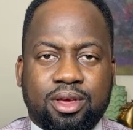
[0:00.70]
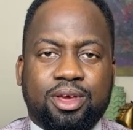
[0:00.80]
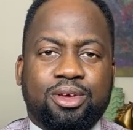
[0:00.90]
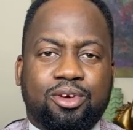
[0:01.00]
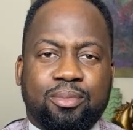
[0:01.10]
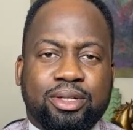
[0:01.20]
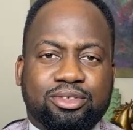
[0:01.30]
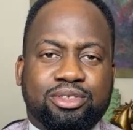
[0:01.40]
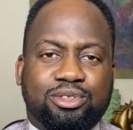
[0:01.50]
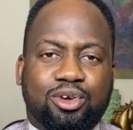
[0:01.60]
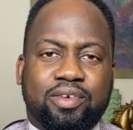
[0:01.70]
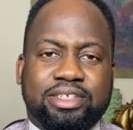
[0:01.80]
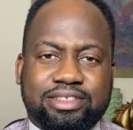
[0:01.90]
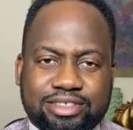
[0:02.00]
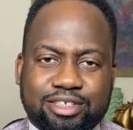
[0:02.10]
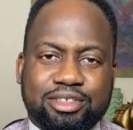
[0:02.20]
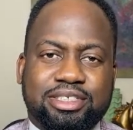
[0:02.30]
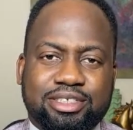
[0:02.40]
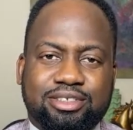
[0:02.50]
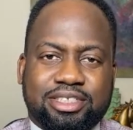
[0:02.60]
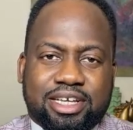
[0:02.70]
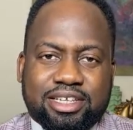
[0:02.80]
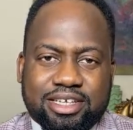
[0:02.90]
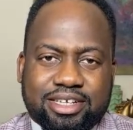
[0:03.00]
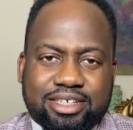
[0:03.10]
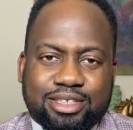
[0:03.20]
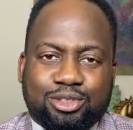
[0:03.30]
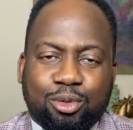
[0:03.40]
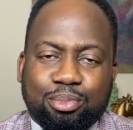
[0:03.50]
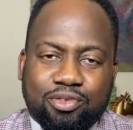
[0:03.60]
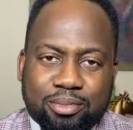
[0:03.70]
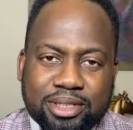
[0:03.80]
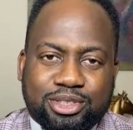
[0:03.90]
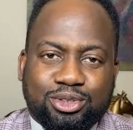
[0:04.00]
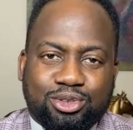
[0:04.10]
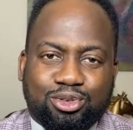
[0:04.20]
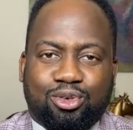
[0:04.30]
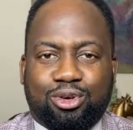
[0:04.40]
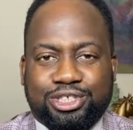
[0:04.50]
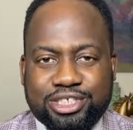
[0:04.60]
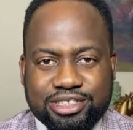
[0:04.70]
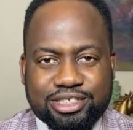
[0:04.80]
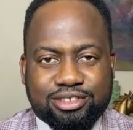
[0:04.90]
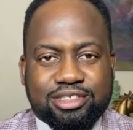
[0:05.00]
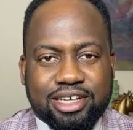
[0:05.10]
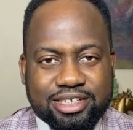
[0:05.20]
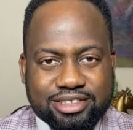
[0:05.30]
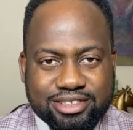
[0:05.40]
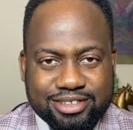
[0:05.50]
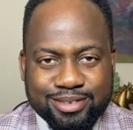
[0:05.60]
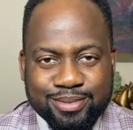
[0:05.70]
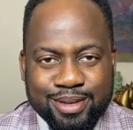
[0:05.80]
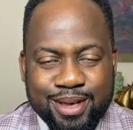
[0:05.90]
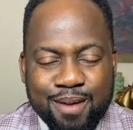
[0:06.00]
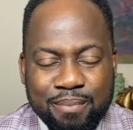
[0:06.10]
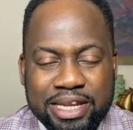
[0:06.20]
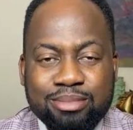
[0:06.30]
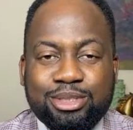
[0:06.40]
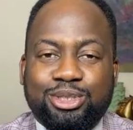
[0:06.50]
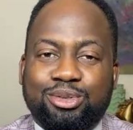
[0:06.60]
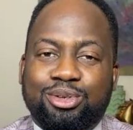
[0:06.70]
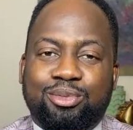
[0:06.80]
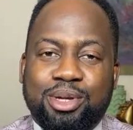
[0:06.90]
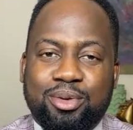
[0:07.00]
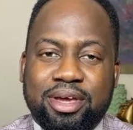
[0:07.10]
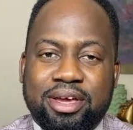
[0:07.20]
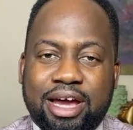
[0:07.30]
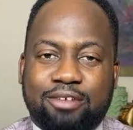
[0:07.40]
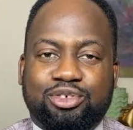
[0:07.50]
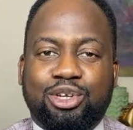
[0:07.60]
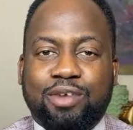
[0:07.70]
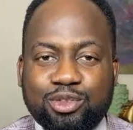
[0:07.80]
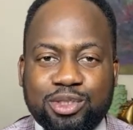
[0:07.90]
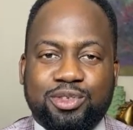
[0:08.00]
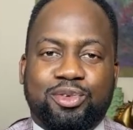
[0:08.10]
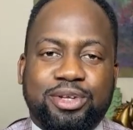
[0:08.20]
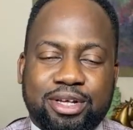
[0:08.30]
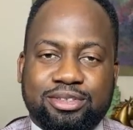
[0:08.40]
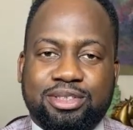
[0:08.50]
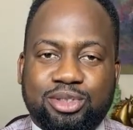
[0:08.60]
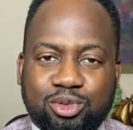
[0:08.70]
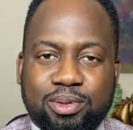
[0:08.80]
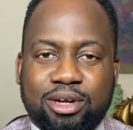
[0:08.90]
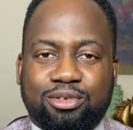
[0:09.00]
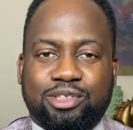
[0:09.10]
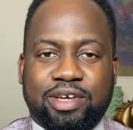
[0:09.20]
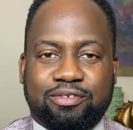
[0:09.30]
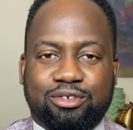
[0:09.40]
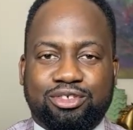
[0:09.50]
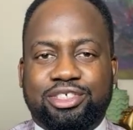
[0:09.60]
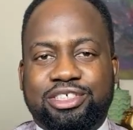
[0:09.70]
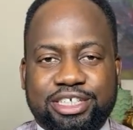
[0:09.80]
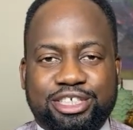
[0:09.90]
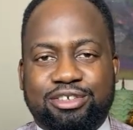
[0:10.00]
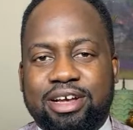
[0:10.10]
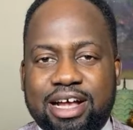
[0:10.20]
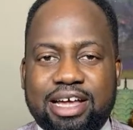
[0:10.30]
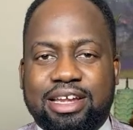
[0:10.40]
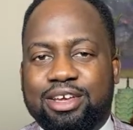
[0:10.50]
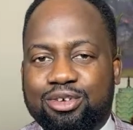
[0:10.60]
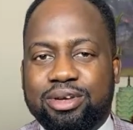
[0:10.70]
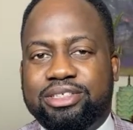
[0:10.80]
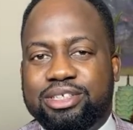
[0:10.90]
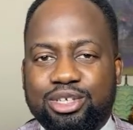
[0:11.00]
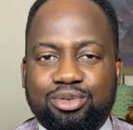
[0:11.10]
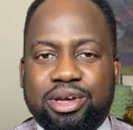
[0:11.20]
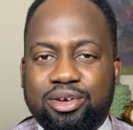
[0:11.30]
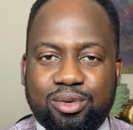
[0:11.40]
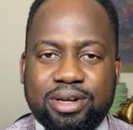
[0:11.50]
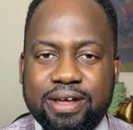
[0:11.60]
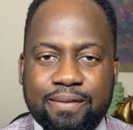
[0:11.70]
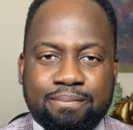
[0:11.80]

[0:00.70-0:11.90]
You're about to discover the secret sales technique that top performers use to crush their sales targets. My name is Yuri Ogwigwe. I've trained over 23,000 salespeople across 5 countries: Nigeria, Ghana, USA, UAE, Rwanda.